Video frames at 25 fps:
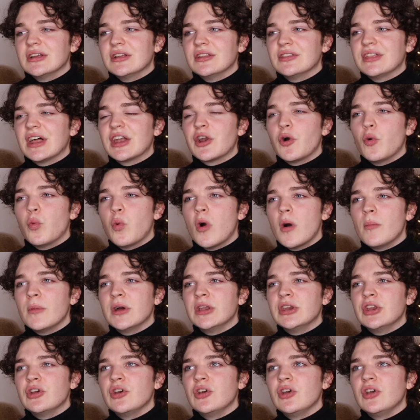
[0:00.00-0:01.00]
that a
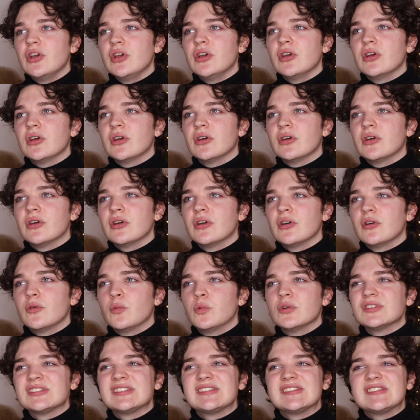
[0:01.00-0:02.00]
woman who
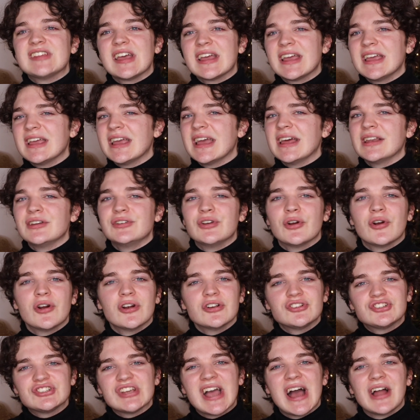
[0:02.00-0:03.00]
was singing it in her
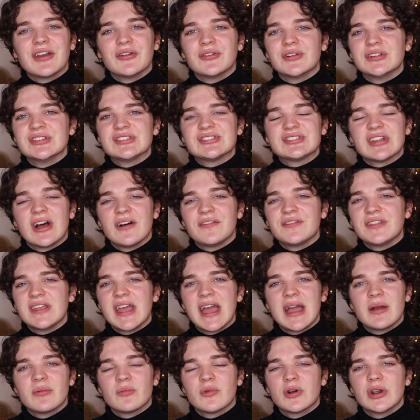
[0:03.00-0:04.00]
channel and stuff, the
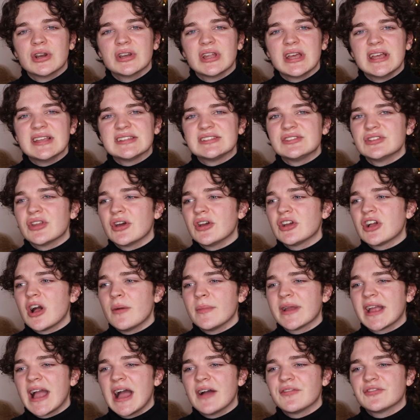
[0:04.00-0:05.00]
N word, is now
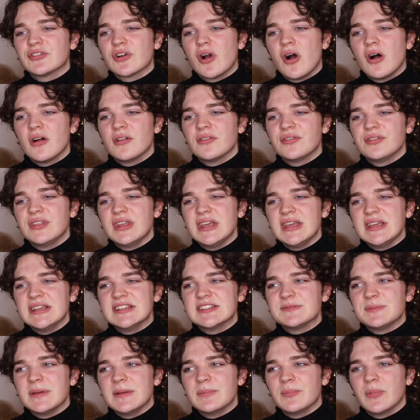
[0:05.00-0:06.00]
coming after all
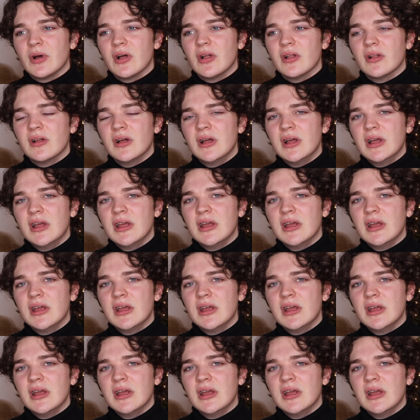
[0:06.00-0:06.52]
these people.